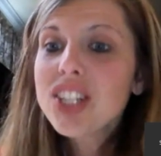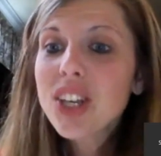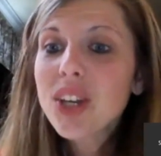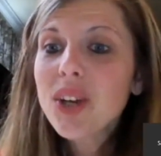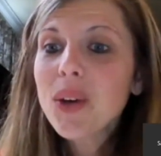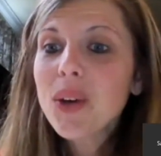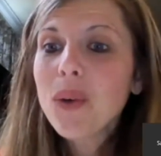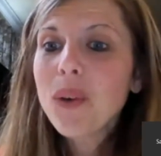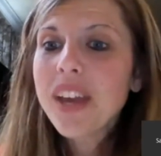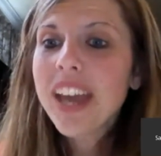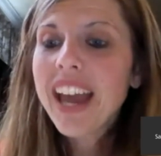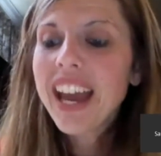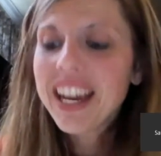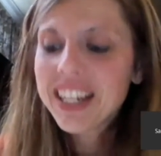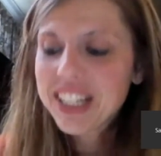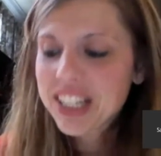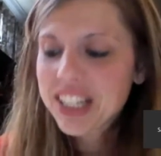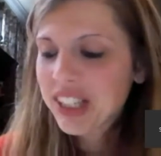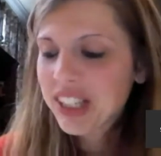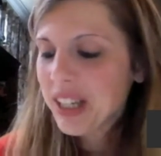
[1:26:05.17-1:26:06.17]
2. We
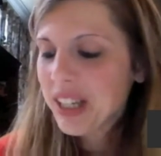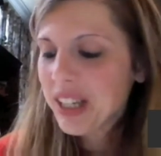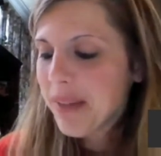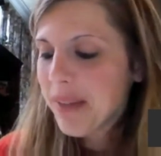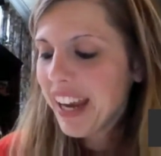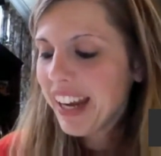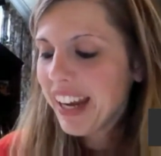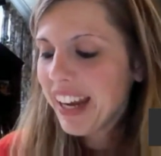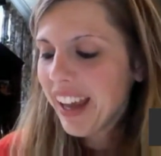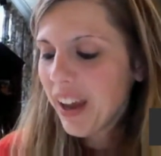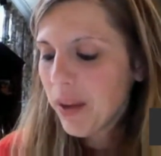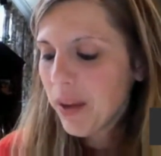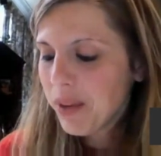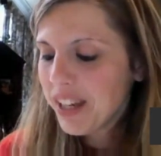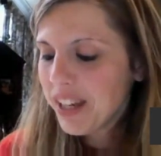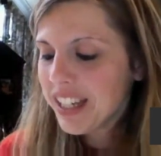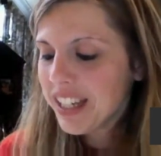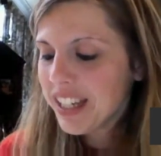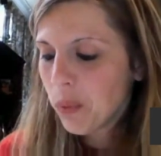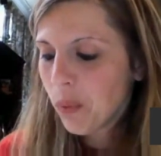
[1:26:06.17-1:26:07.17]
actually made it, and
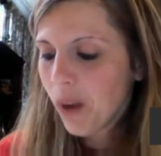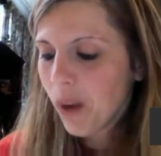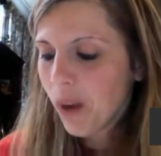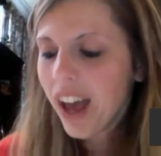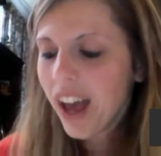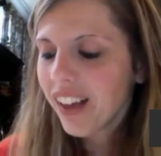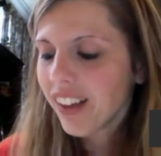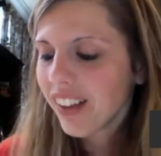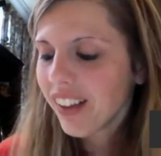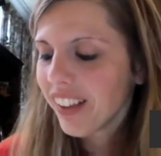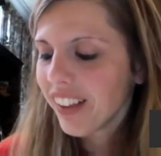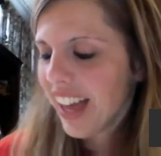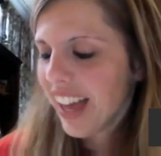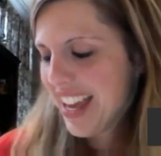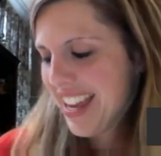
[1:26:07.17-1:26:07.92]
we did well.